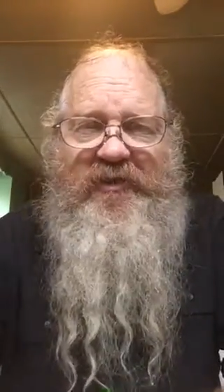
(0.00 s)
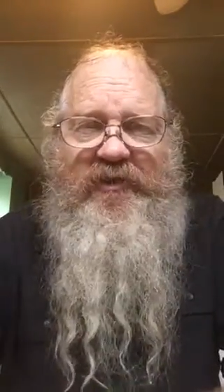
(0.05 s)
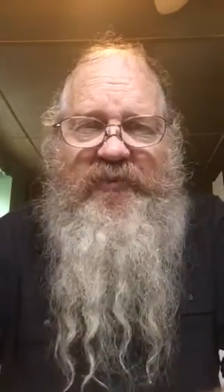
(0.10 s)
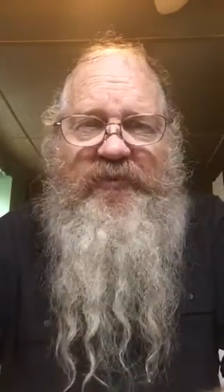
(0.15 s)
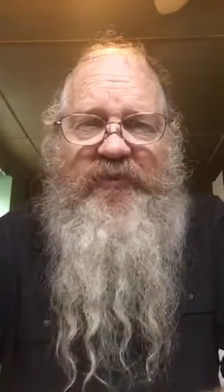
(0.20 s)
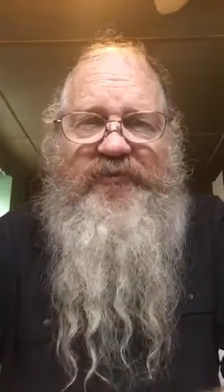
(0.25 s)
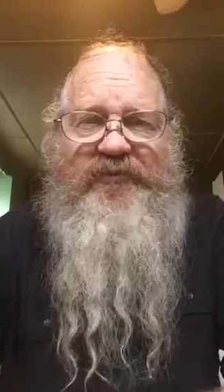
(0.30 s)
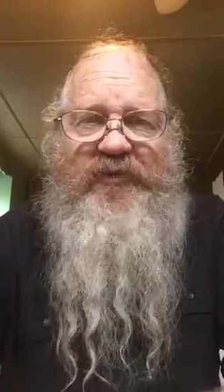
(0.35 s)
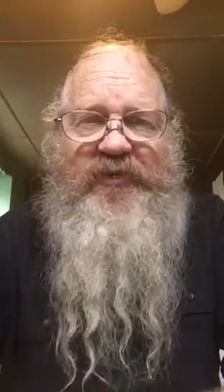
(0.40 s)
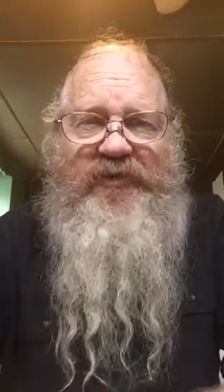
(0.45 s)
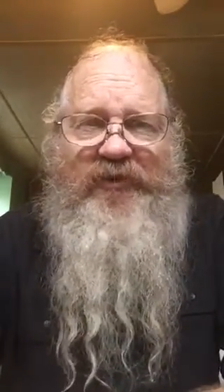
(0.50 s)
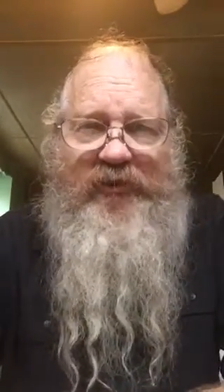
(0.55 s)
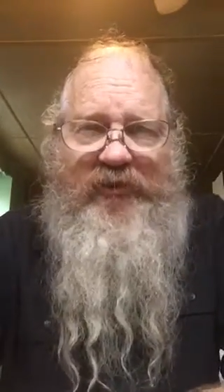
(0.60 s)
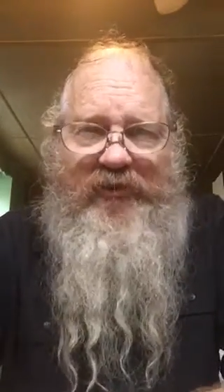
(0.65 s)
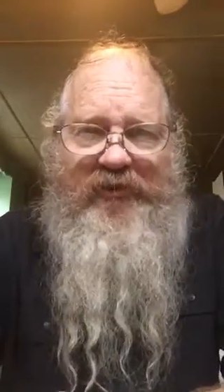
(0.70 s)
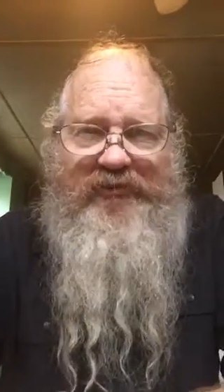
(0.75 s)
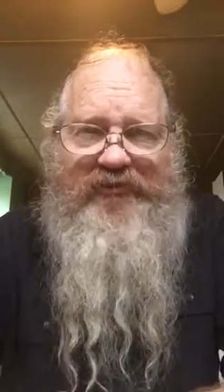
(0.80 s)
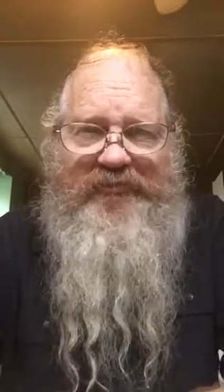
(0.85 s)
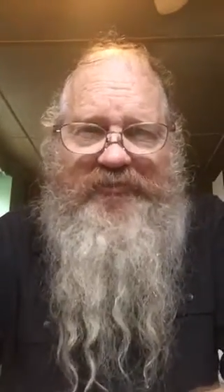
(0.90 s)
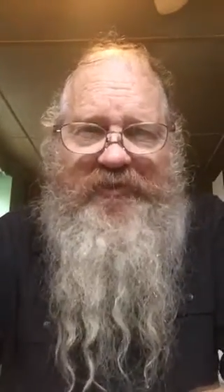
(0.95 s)
with the
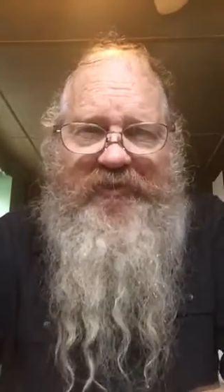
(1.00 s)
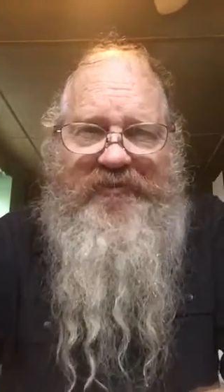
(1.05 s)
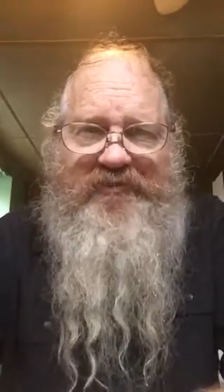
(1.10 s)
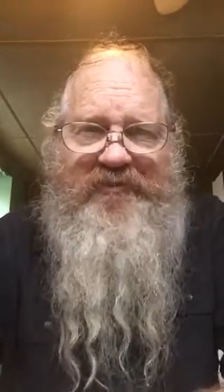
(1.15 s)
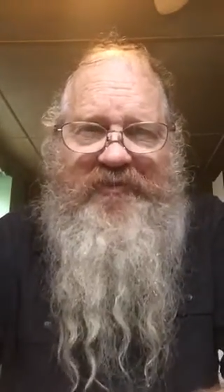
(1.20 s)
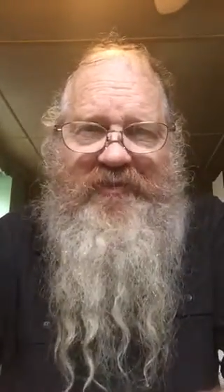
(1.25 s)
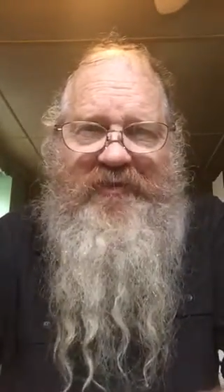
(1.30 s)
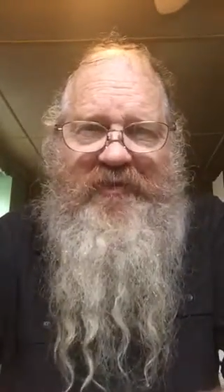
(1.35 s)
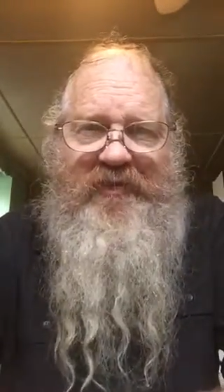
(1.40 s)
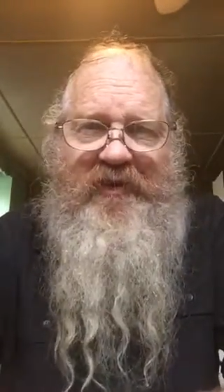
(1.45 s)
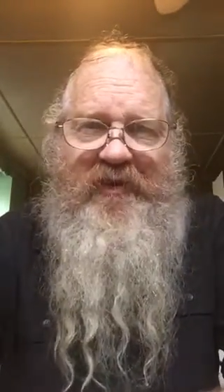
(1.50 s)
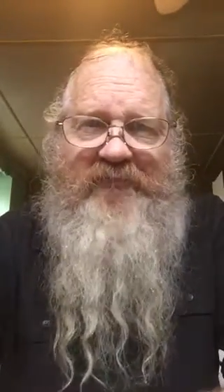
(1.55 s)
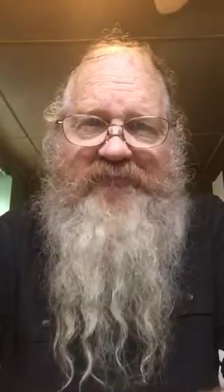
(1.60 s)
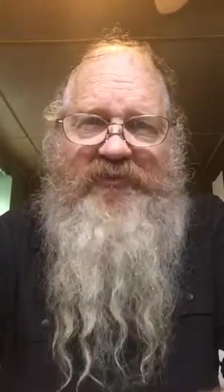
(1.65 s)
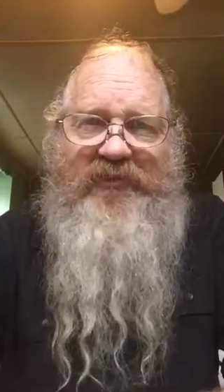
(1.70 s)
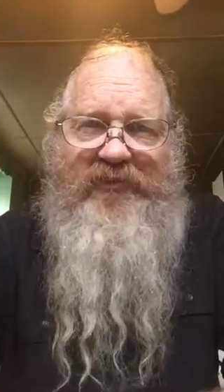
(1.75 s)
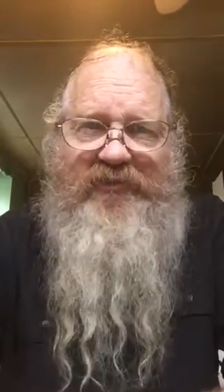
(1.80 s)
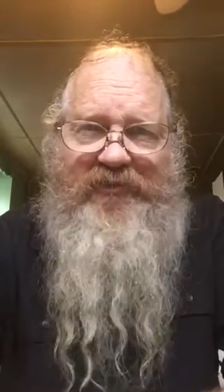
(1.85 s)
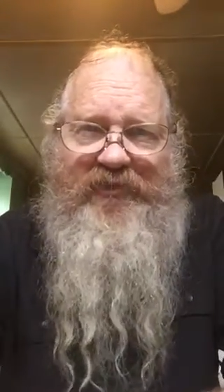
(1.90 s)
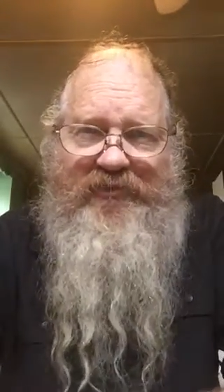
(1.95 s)
nourishment of
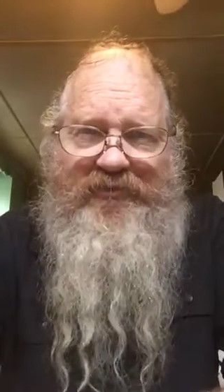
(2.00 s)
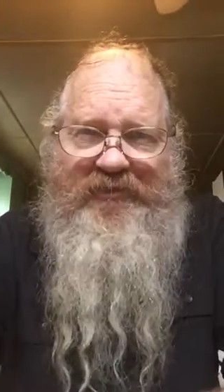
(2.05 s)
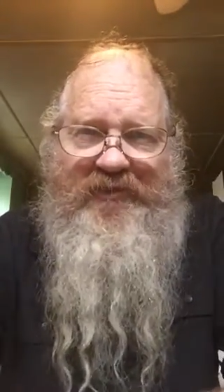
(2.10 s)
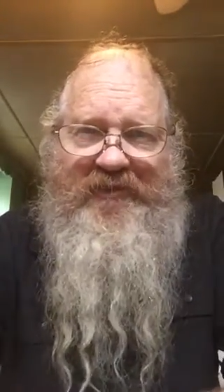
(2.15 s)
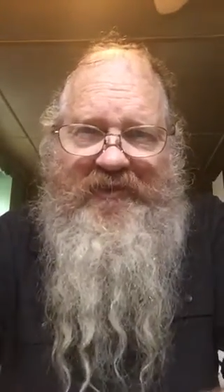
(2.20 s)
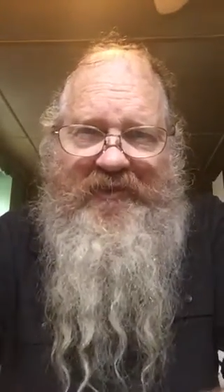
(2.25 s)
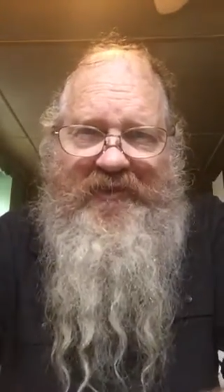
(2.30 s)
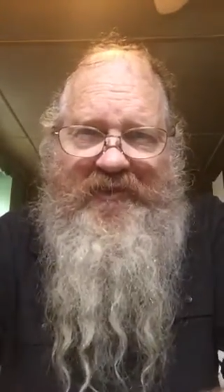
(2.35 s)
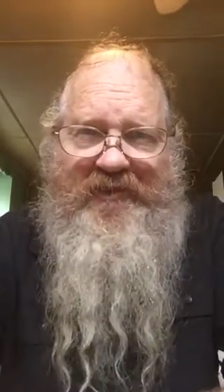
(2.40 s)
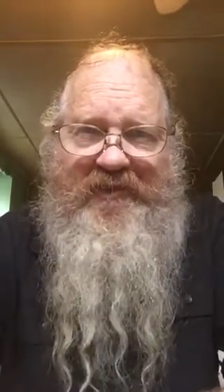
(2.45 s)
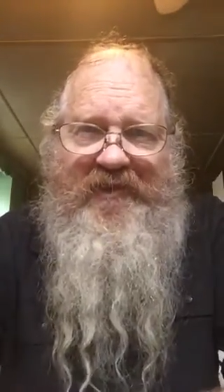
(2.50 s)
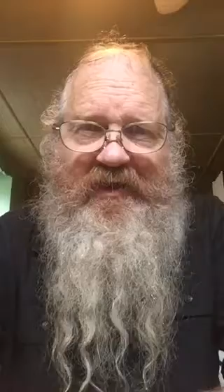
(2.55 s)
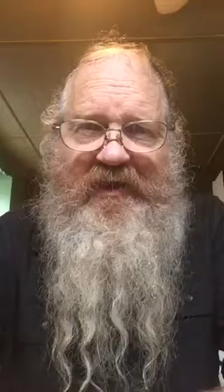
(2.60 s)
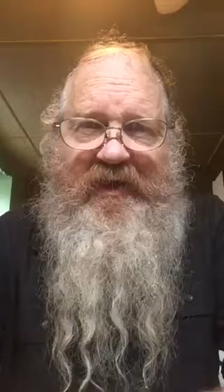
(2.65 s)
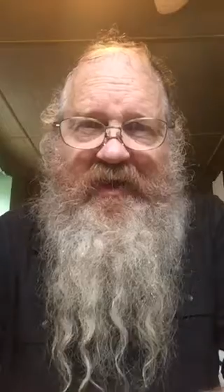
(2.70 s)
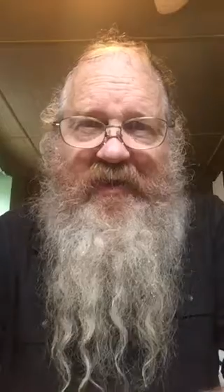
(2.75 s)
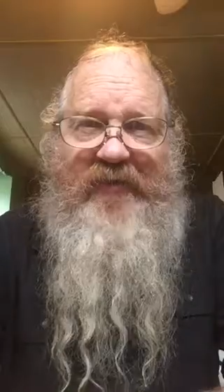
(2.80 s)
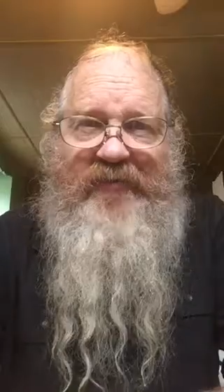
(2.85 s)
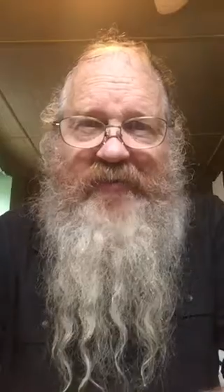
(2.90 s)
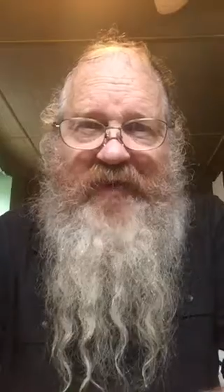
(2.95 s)
your Kundalini
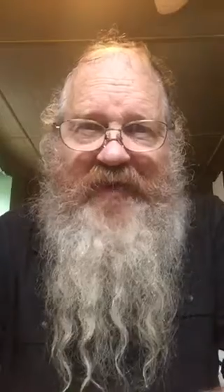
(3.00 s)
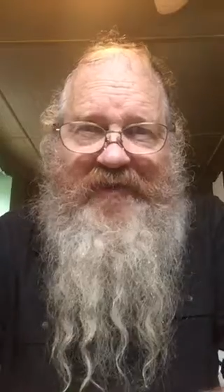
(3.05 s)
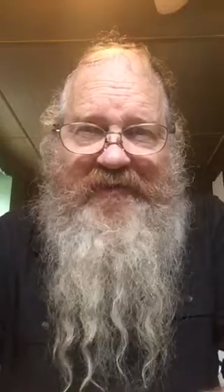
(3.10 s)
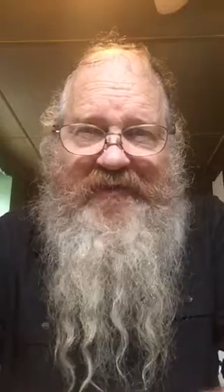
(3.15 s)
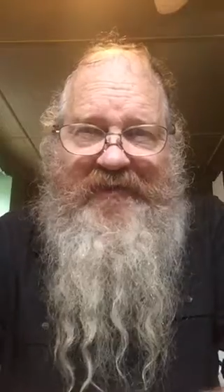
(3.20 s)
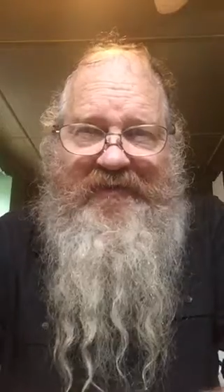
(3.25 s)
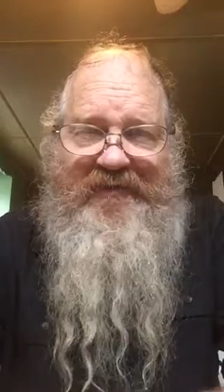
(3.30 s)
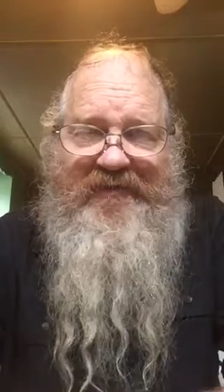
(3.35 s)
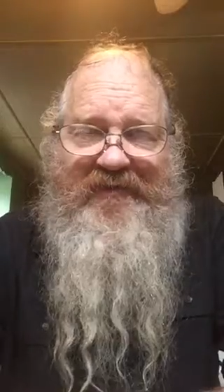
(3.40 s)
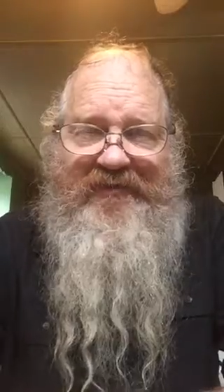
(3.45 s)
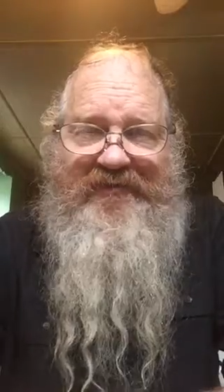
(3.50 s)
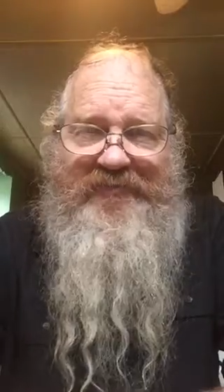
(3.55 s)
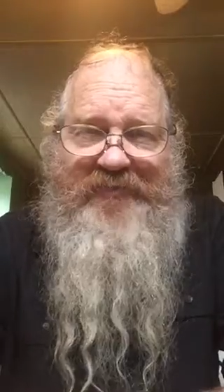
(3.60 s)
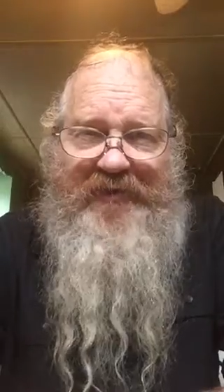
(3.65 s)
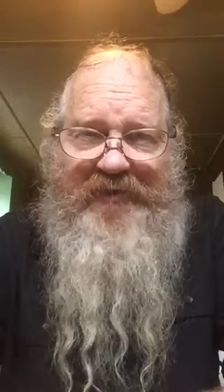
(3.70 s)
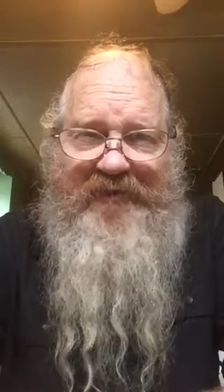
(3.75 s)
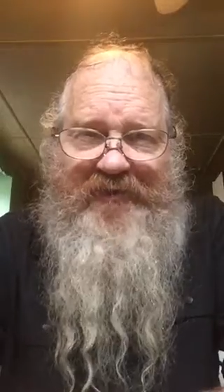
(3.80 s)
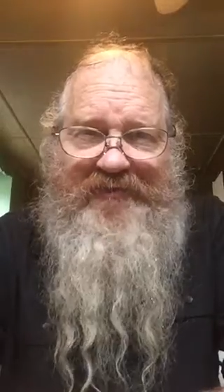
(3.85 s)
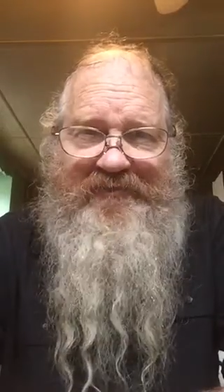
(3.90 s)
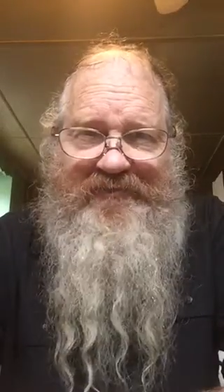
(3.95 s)
awakening
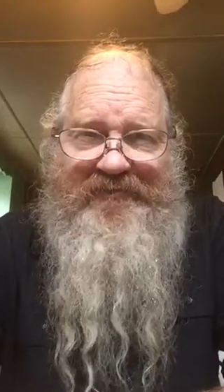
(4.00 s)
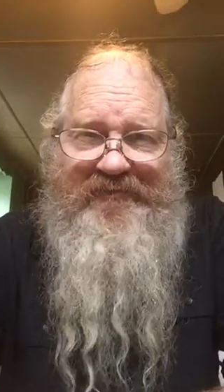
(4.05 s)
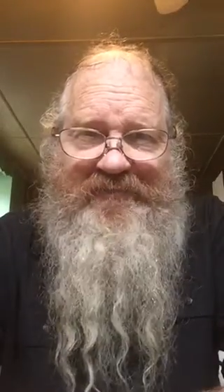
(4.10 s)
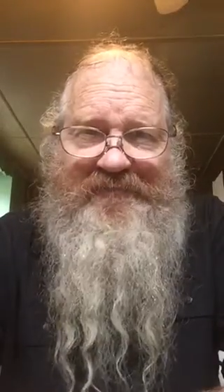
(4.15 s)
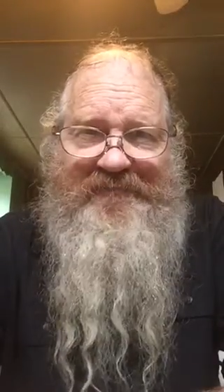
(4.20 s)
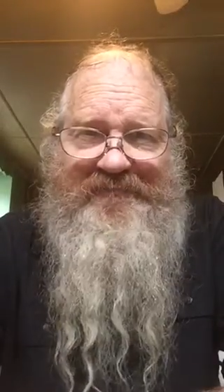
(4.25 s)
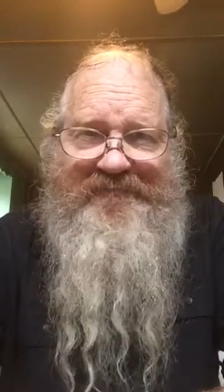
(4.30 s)
experience.